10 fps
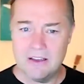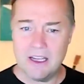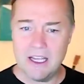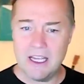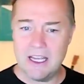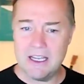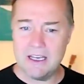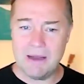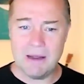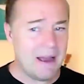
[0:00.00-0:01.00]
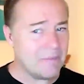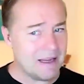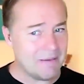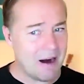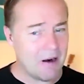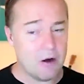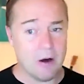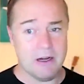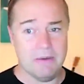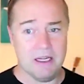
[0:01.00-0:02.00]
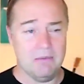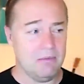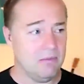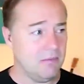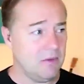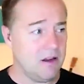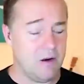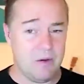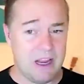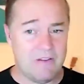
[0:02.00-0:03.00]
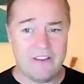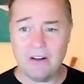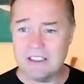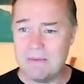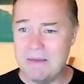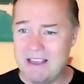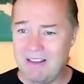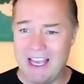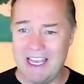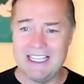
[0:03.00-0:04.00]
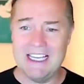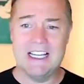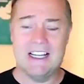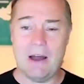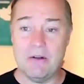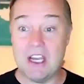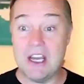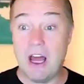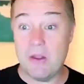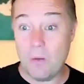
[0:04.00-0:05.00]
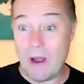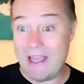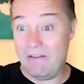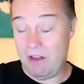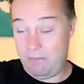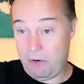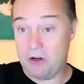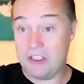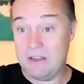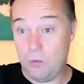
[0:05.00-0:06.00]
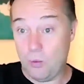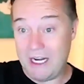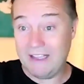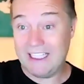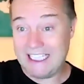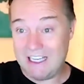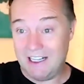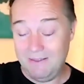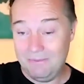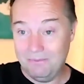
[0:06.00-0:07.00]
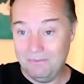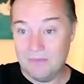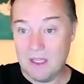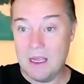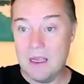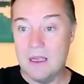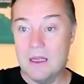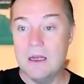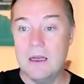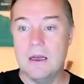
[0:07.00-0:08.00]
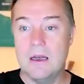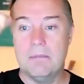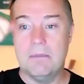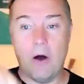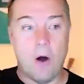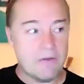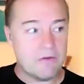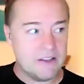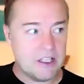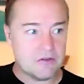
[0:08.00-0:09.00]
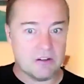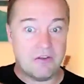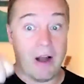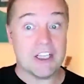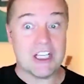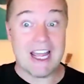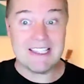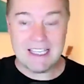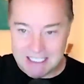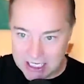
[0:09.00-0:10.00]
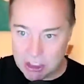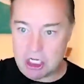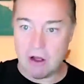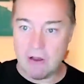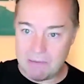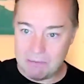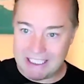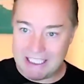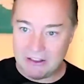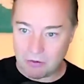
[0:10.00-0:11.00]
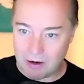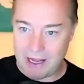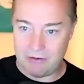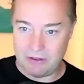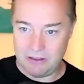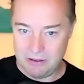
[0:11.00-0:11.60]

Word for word: And maybe I'm being paranoid, but it felt to me like that was another way of the person winning the deal by offering this refresh as contingent on them leading the round.